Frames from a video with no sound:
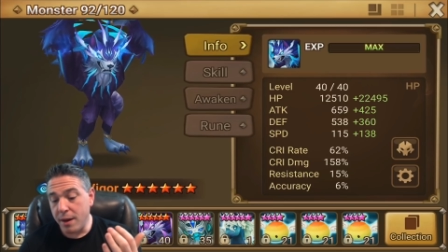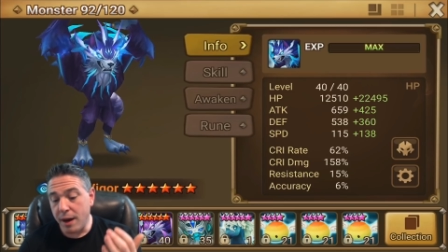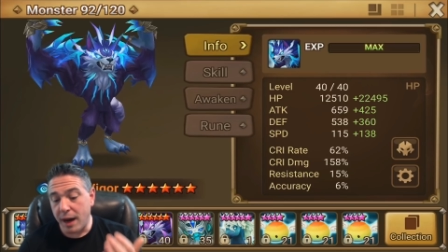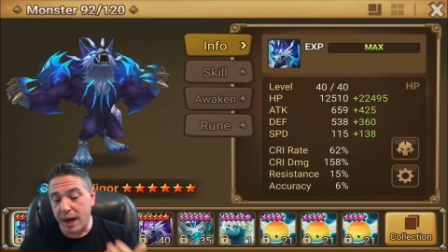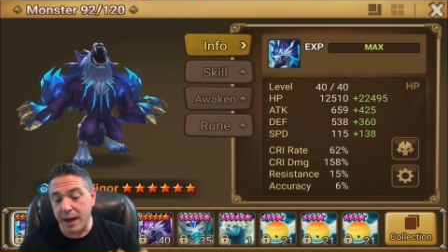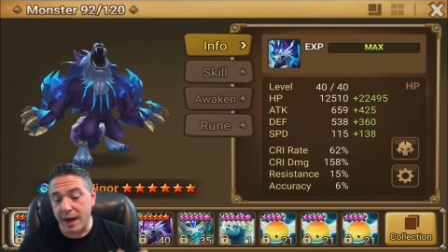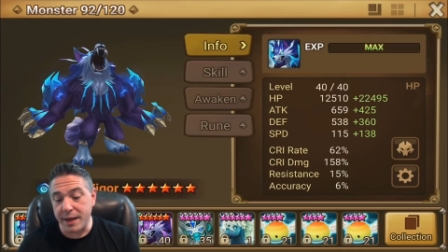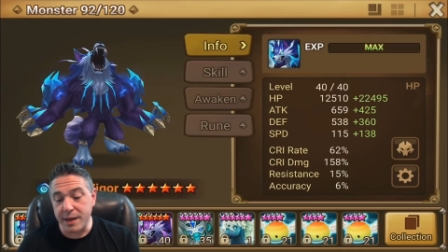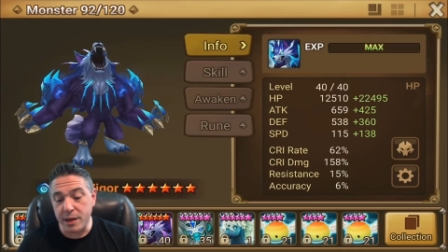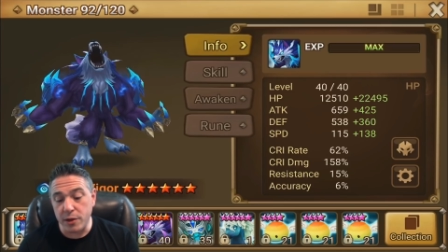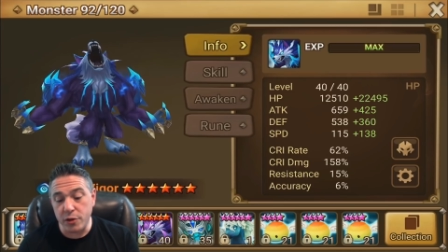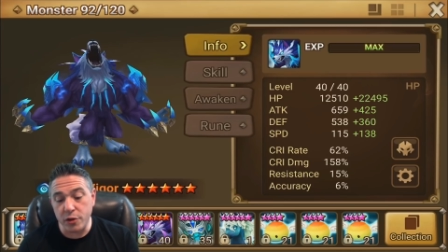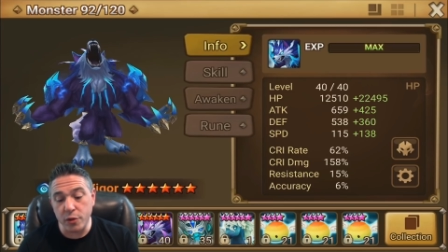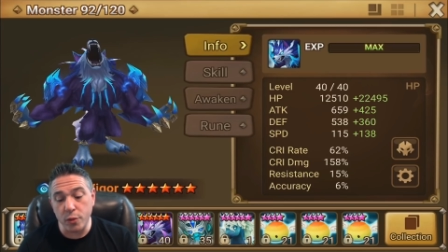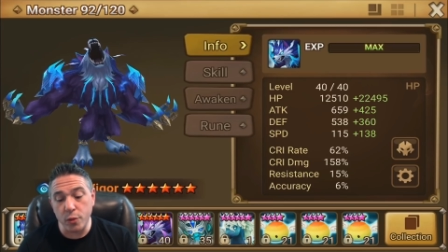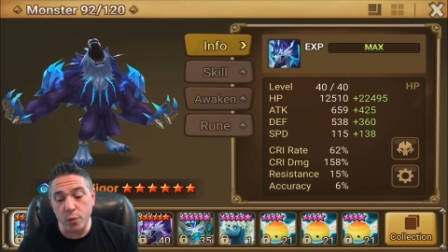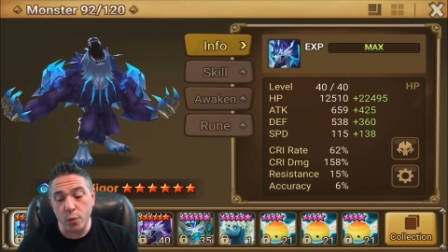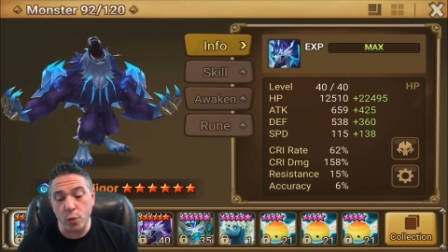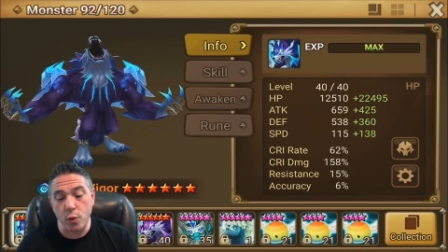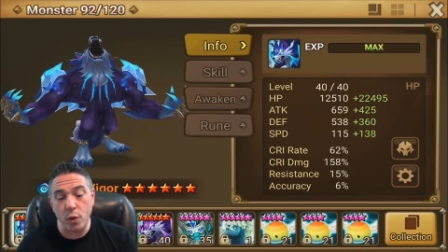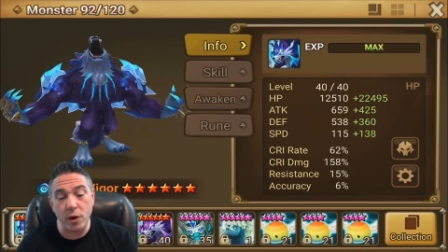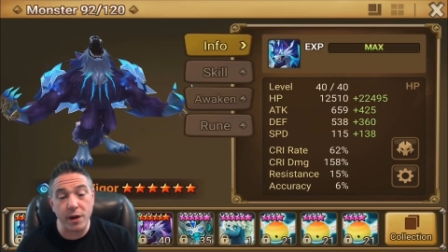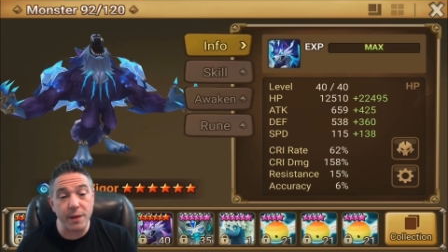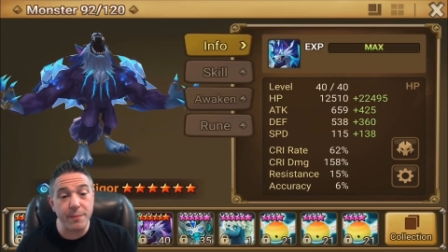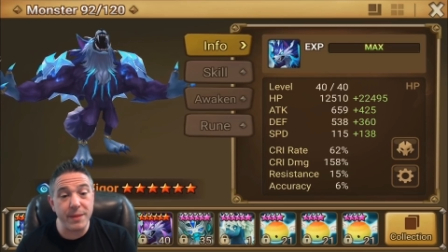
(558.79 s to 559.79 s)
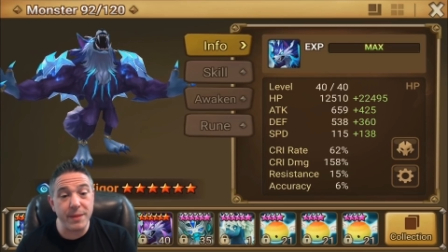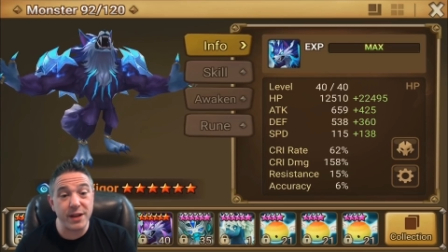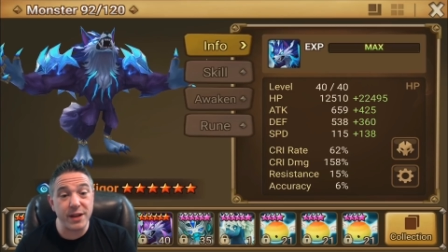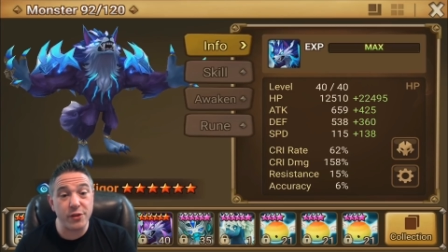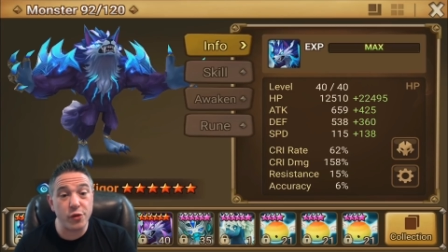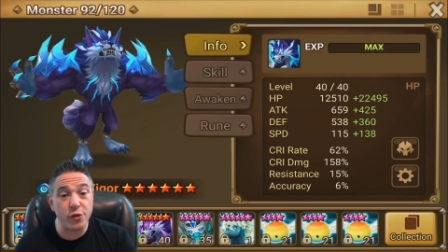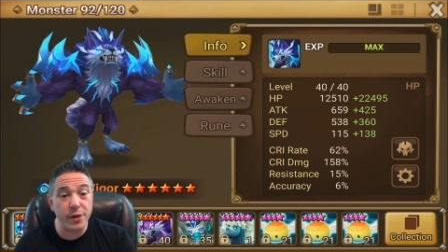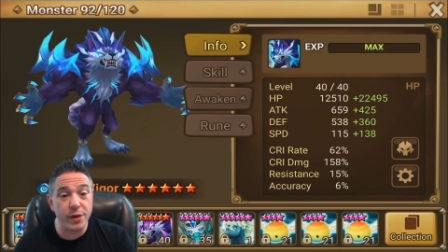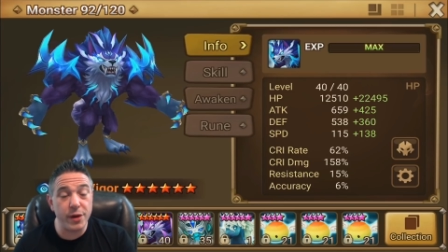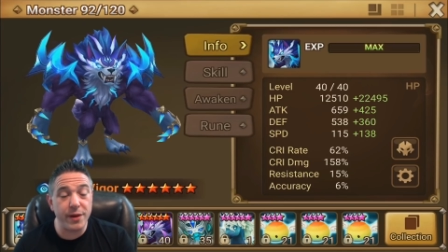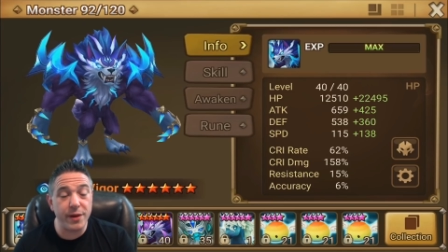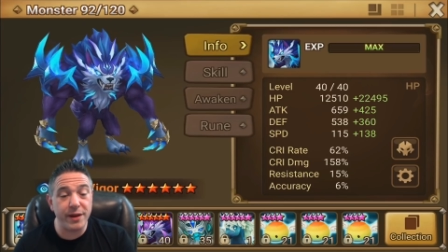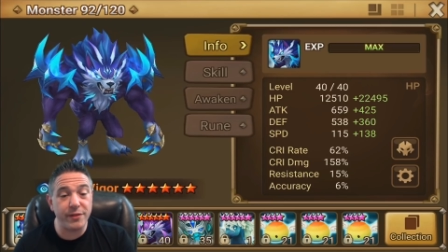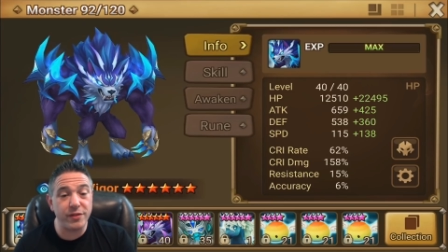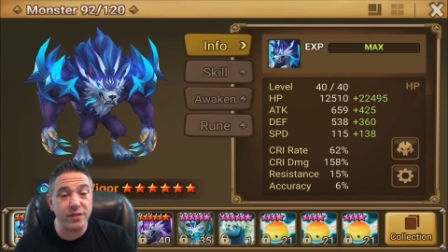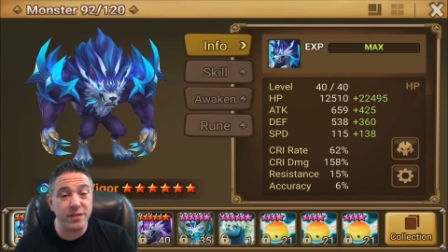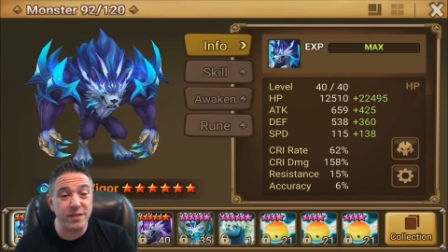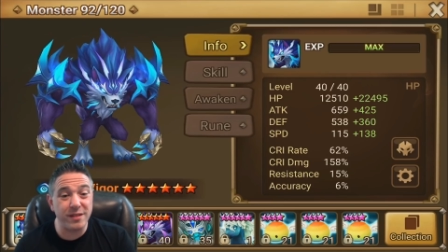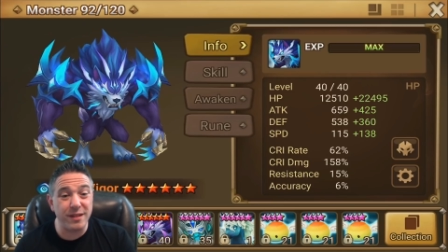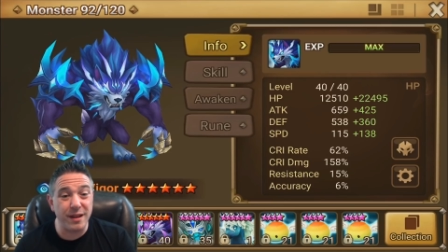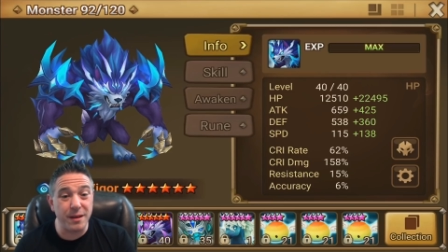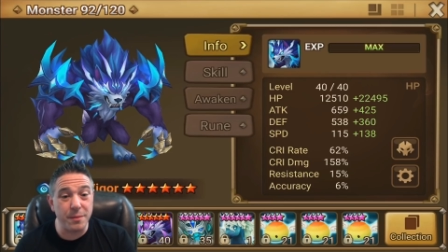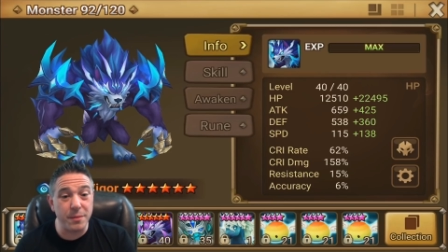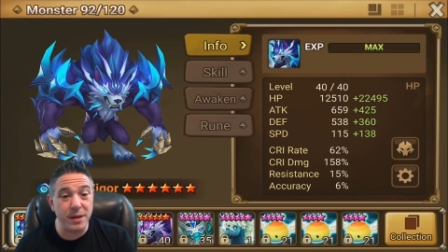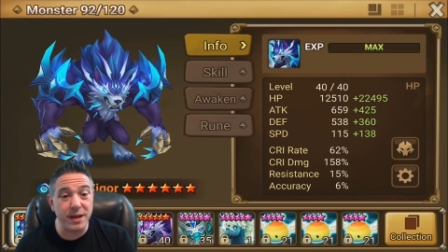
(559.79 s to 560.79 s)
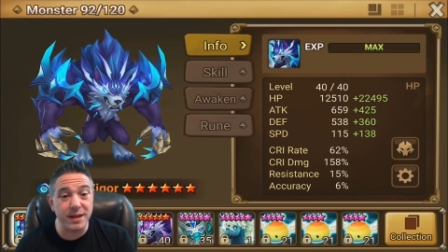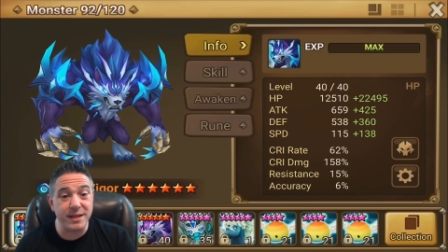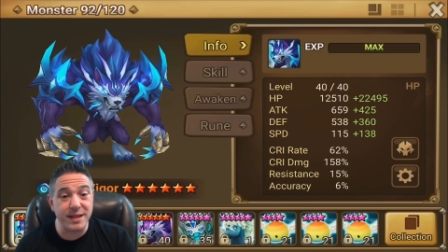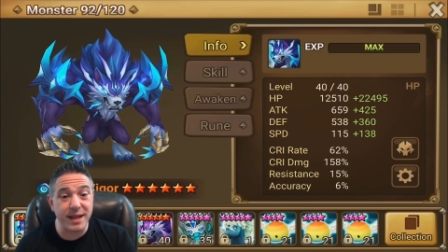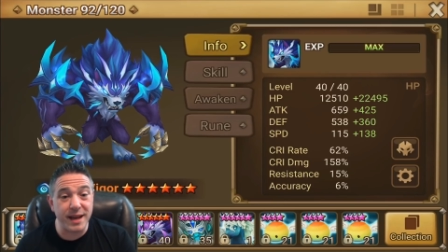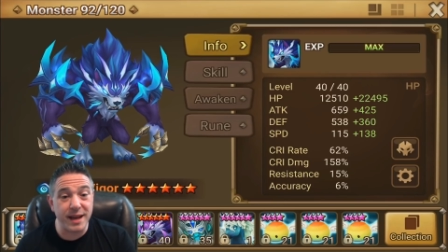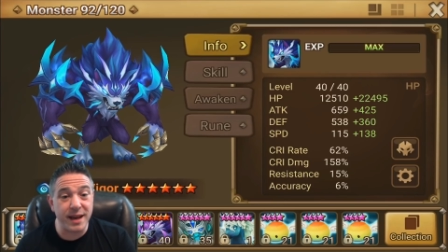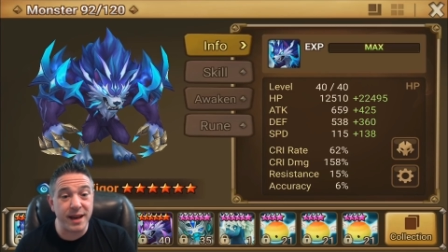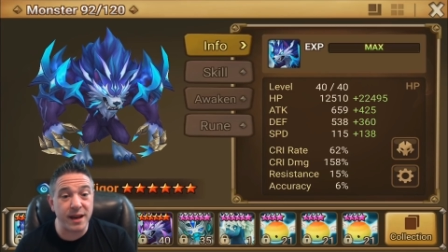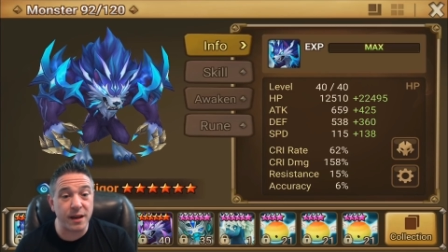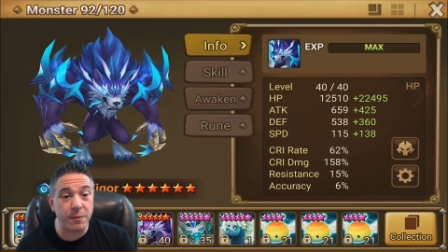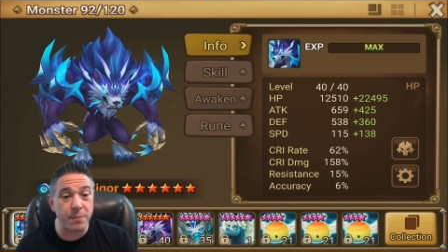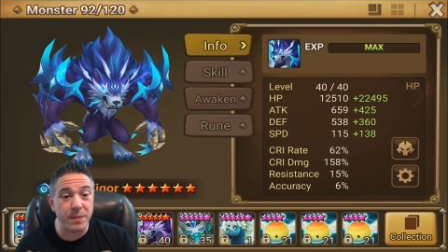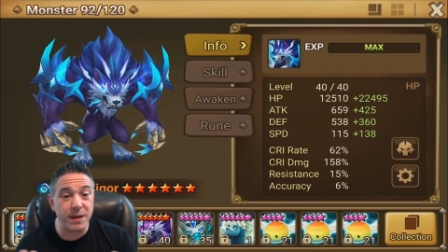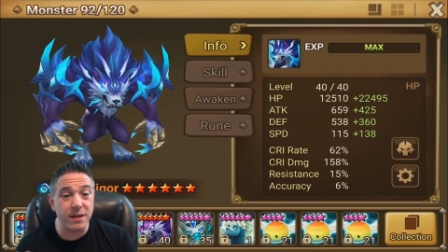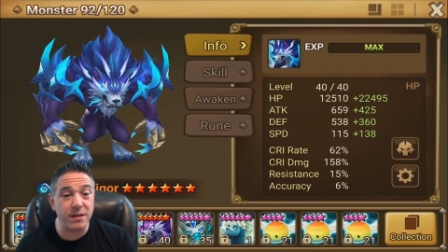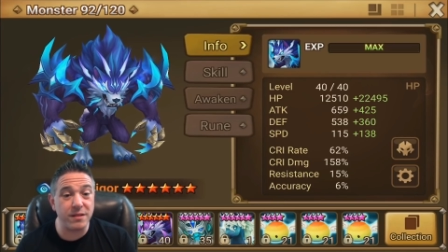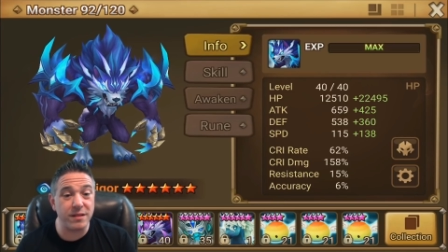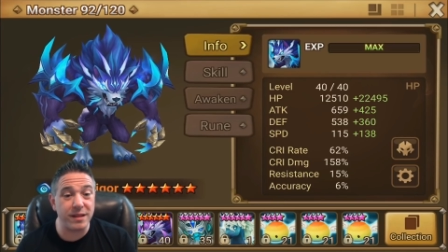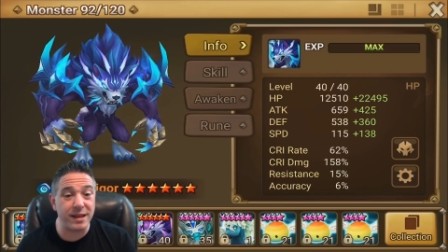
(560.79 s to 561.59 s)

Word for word: Uh, you do want to make sure you have some attack because,